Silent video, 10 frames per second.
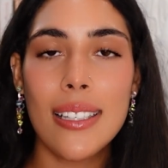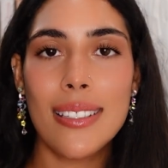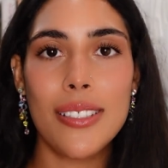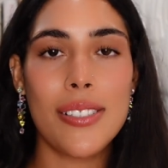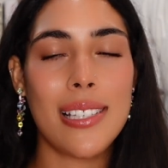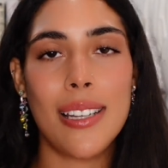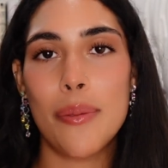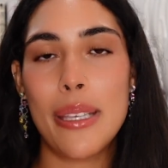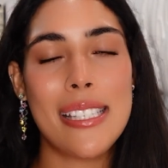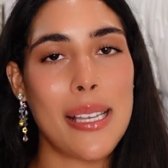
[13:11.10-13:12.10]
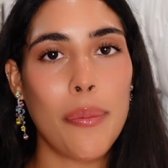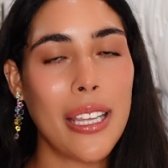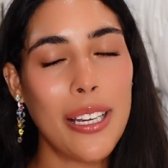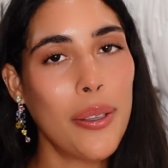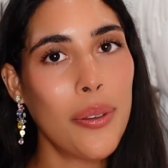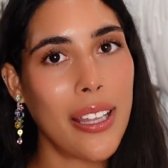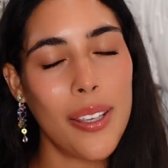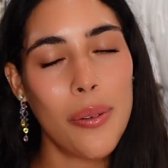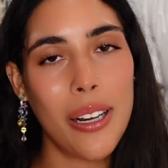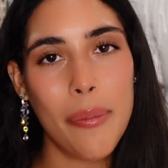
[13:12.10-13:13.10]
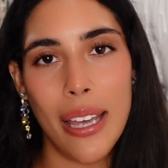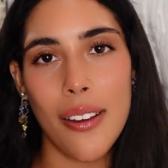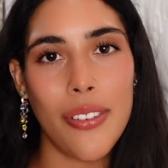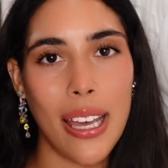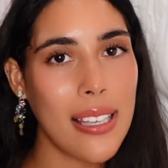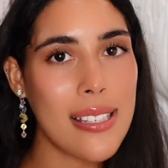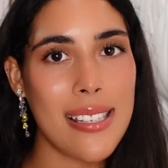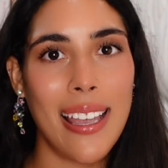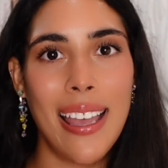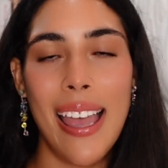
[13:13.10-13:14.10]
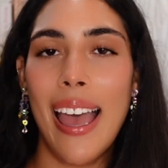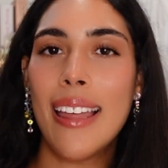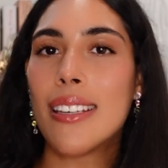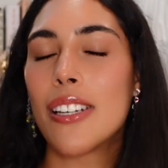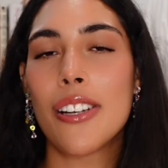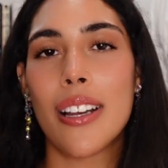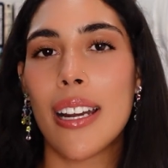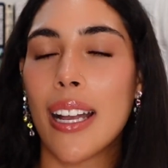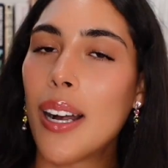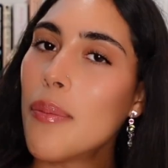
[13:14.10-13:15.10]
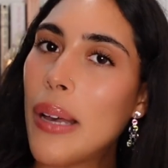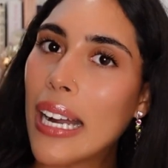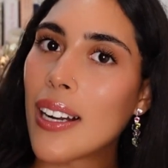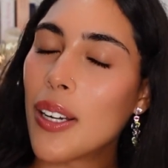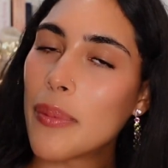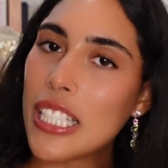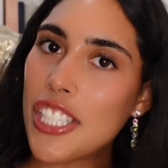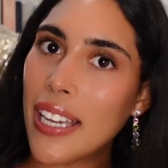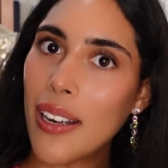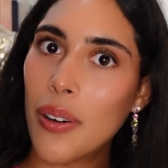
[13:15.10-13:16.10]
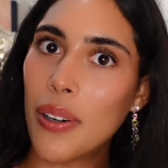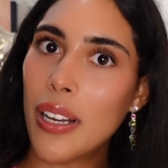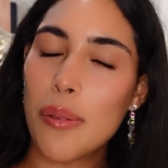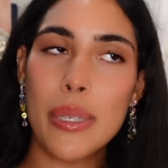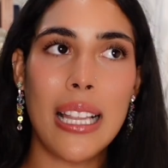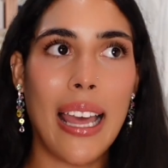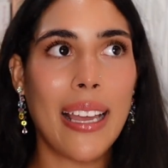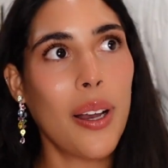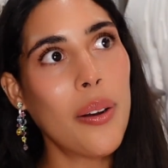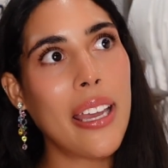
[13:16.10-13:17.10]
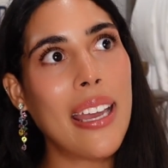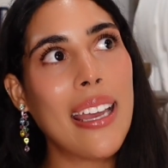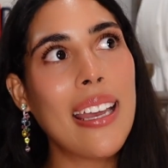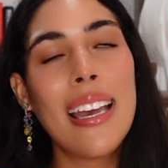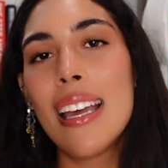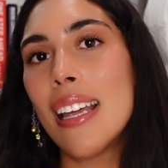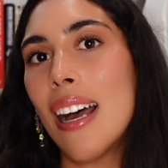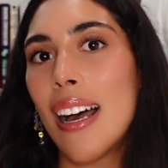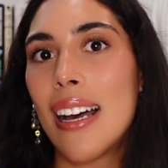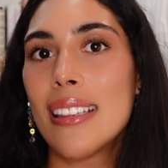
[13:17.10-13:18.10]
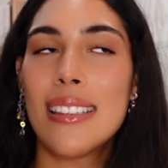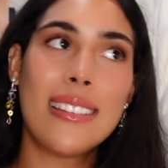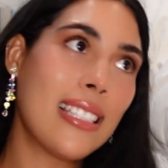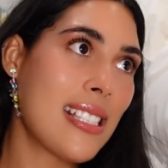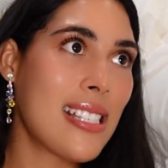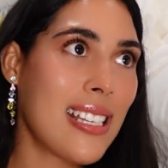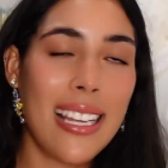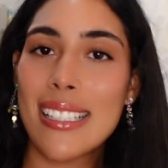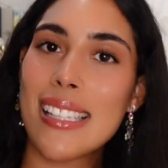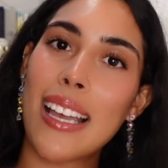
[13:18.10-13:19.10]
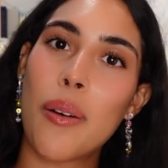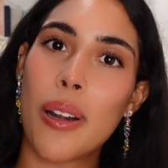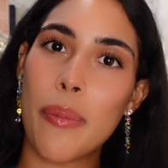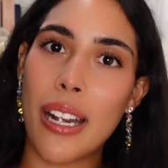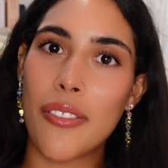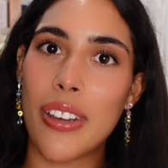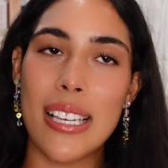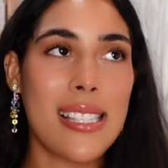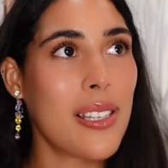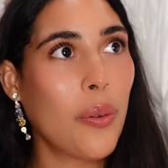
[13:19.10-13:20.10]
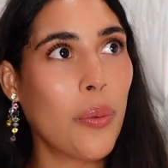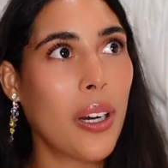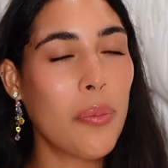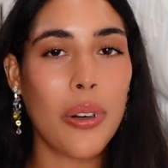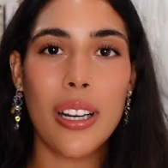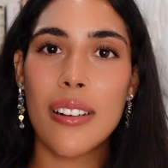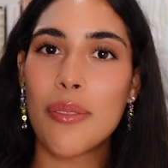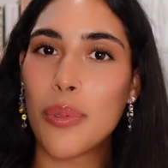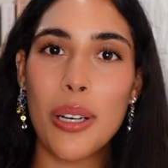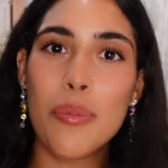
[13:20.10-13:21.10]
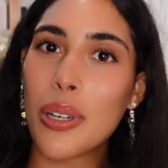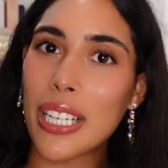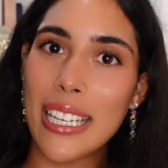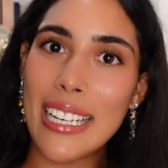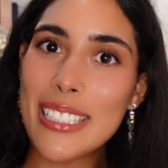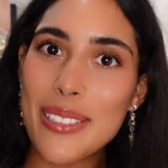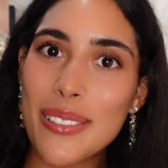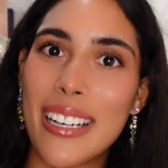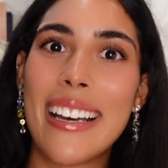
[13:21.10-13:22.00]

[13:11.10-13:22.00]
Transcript: there's going to be something new that you want to manifest. And then you're going to come back on my channel and be like, okay, this is the next thing I want to manifest. What more can I do?